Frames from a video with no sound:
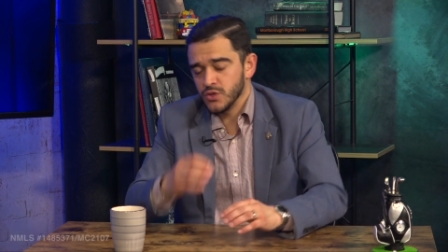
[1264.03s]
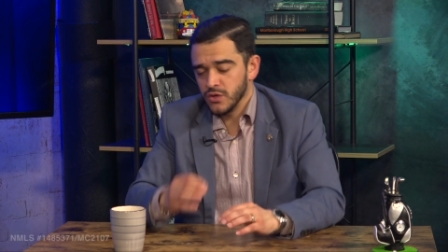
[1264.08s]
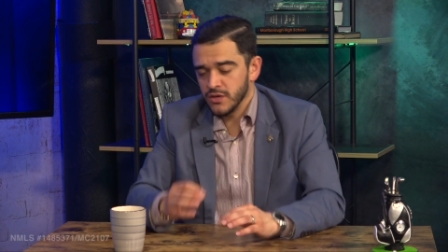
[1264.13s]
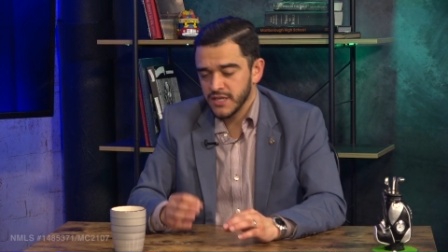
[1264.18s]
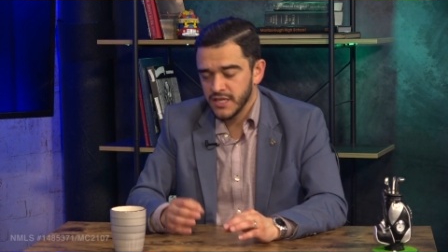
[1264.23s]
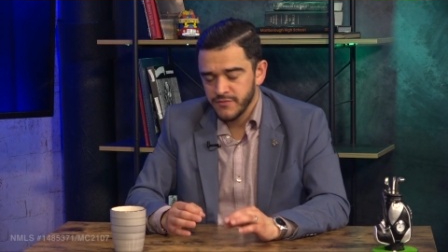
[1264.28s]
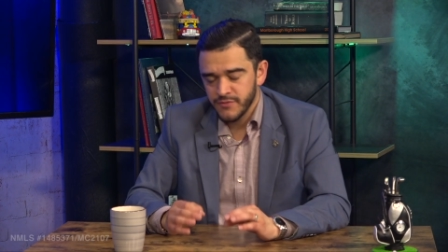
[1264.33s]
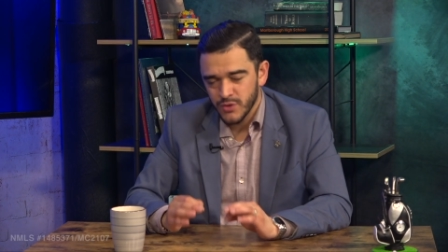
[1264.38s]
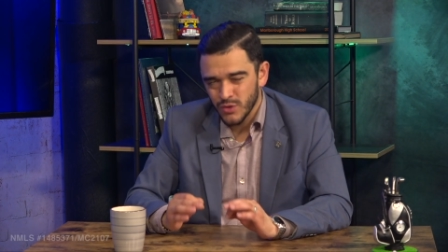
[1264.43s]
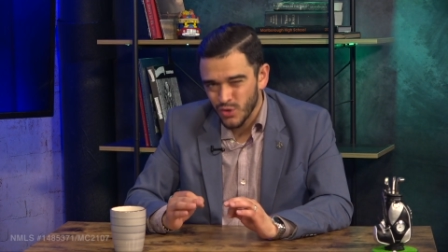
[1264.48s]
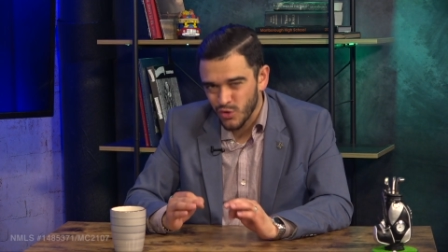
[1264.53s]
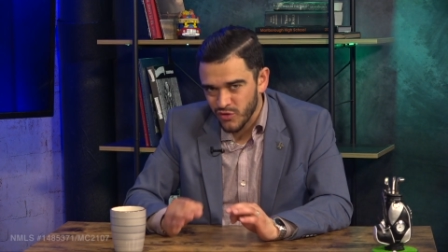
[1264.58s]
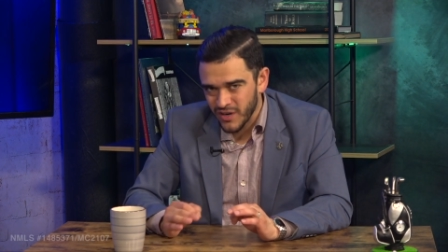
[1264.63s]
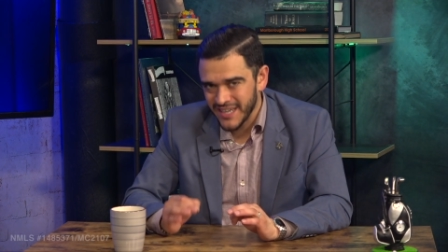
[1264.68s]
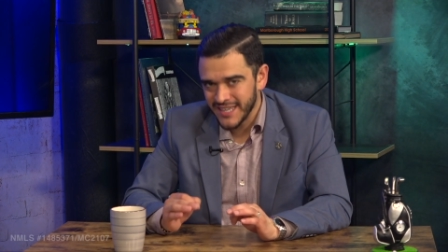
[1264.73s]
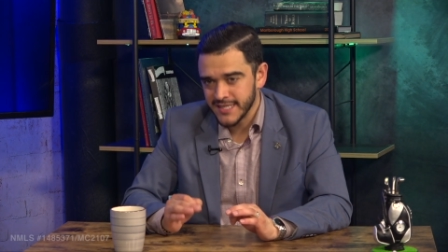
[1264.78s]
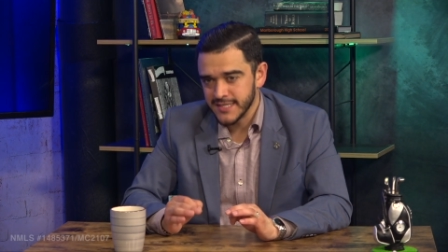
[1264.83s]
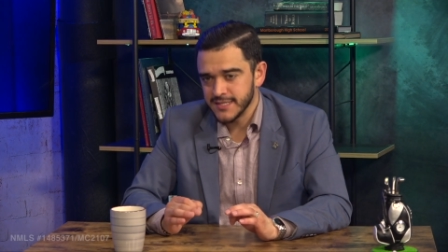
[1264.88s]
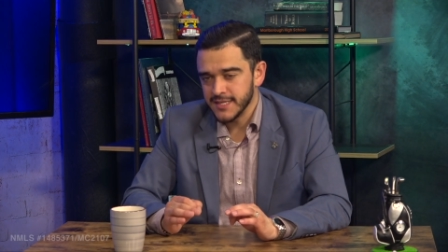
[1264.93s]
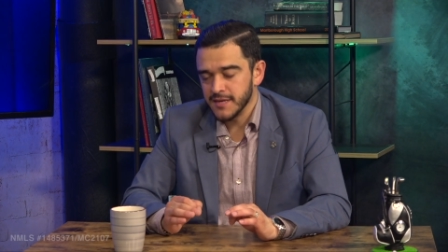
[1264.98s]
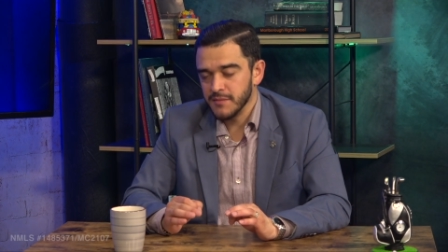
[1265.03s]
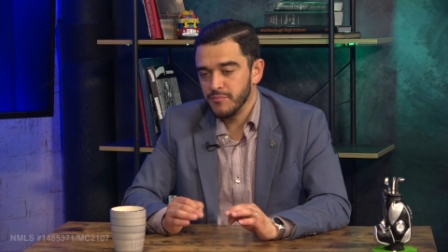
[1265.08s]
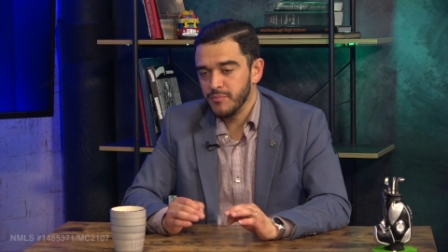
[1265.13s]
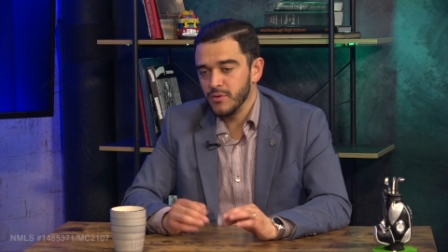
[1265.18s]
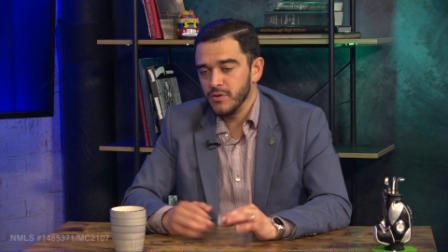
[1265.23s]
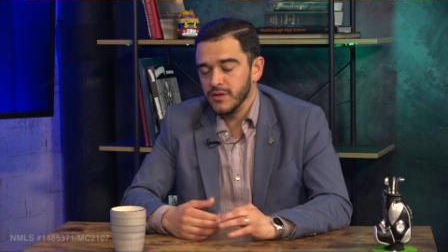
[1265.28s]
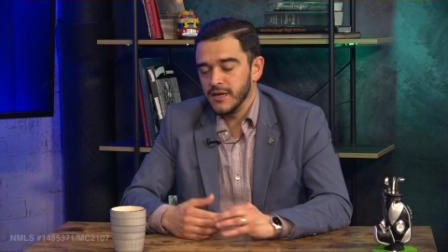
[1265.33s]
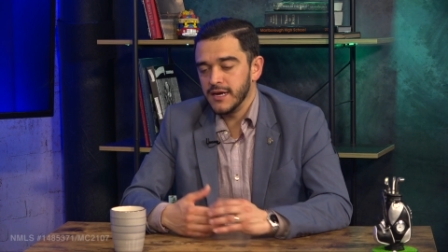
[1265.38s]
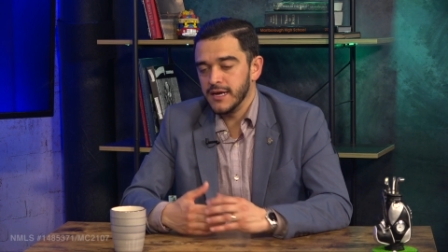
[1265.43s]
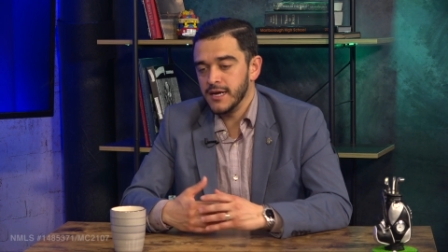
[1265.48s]
So I'll give you a great
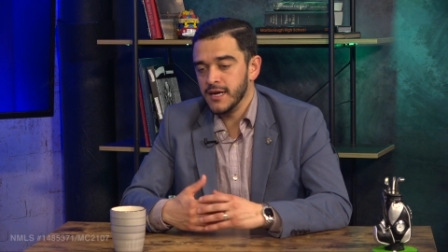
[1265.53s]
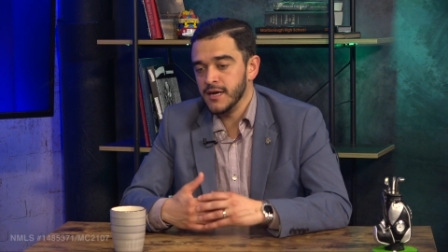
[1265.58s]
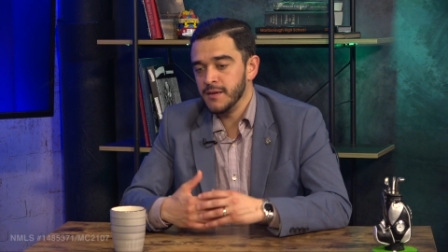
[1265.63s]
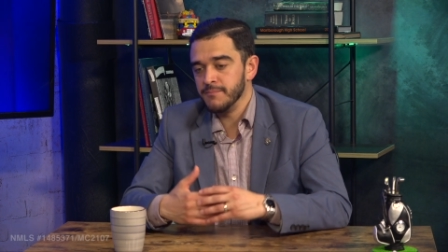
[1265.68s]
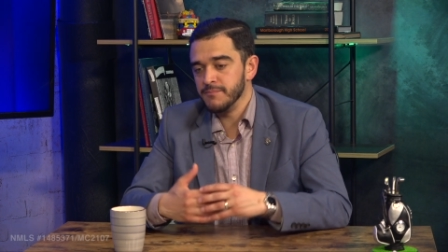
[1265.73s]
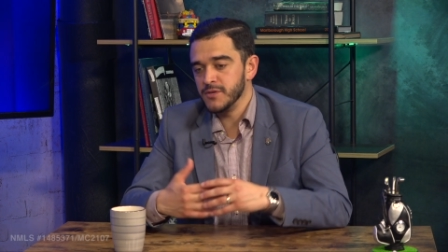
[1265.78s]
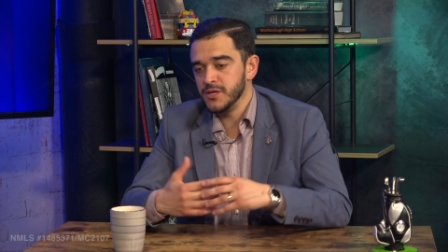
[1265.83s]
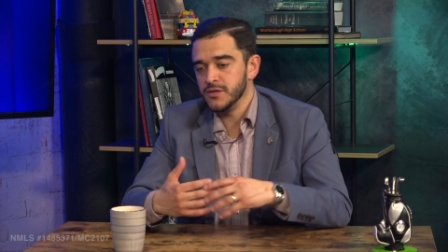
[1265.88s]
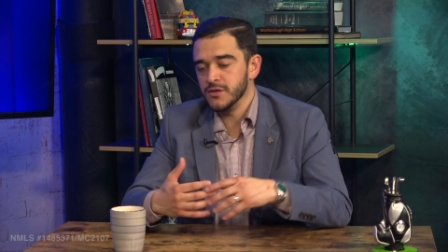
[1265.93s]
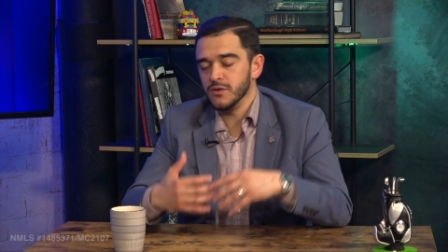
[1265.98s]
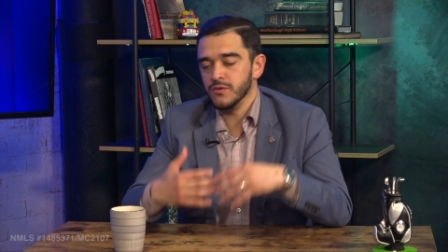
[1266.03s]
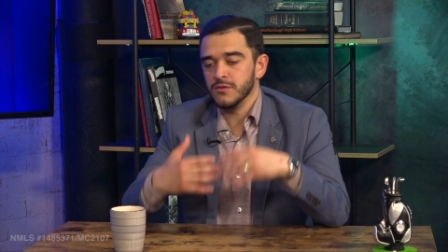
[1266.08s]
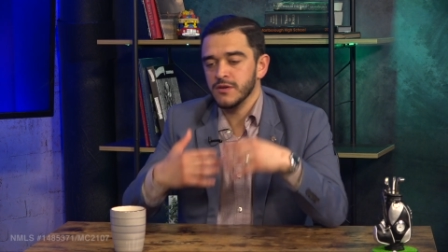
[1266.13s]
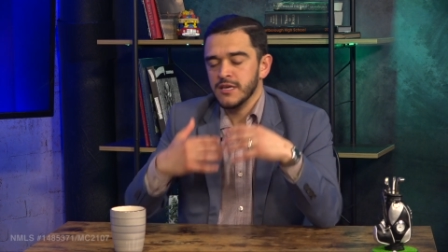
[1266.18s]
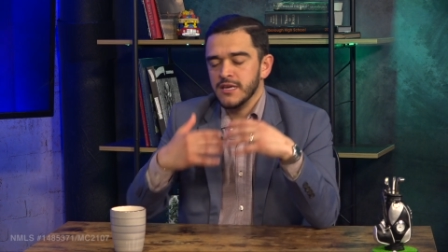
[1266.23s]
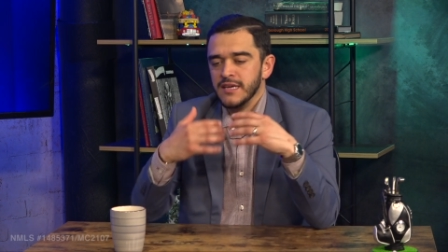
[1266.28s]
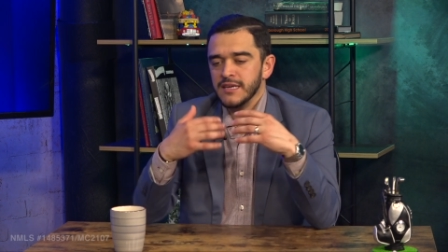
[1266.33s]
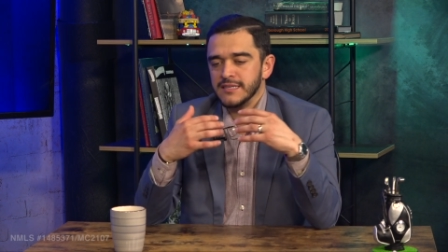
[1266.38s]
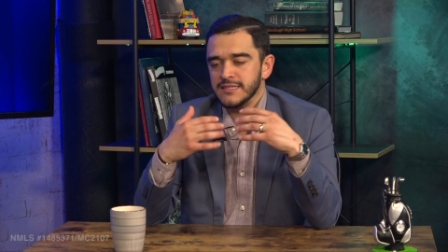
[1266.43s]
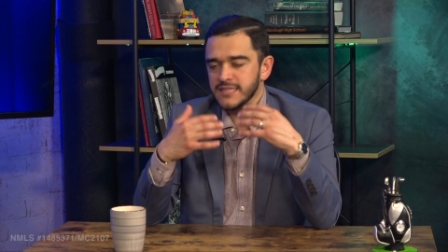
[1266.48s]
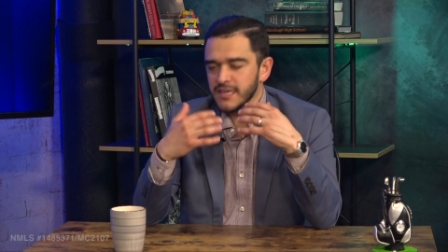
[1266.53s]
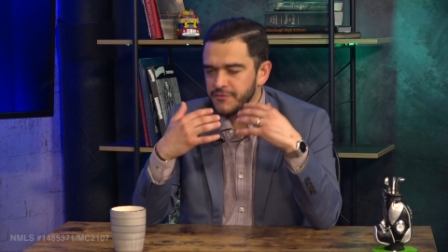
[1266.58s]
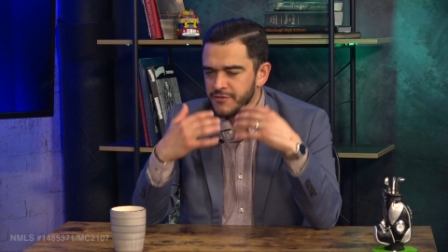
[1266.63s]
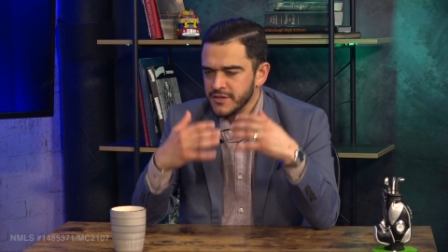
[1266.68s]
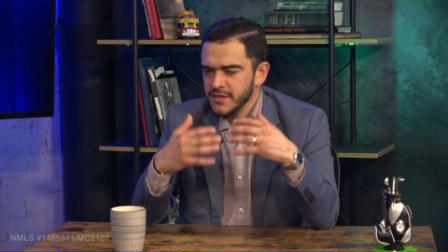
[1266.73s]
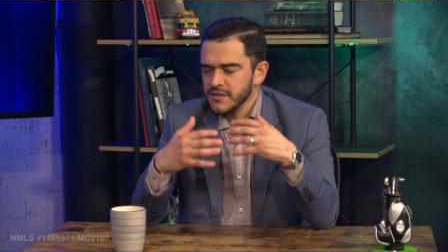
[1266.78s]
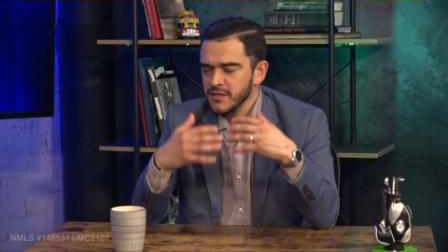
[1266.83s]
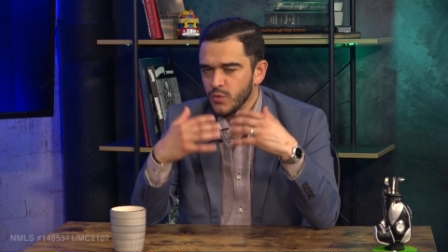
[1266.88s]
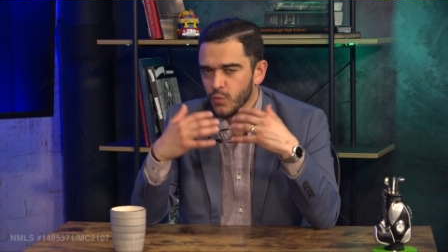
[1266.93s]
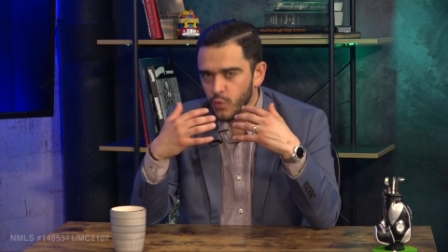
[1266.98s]
example. Definitely